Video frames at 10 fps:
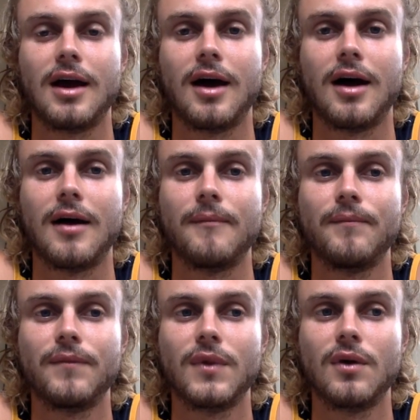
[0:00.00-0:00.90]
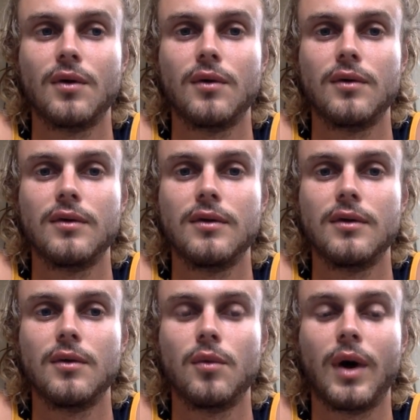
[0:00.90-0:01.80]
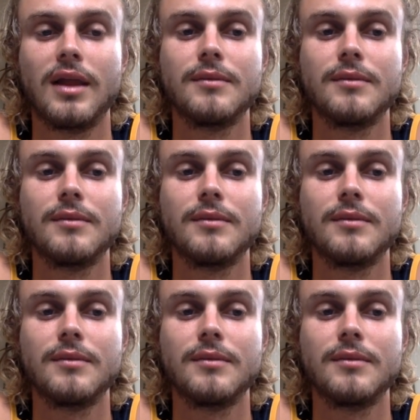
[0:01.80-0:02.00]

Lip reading: One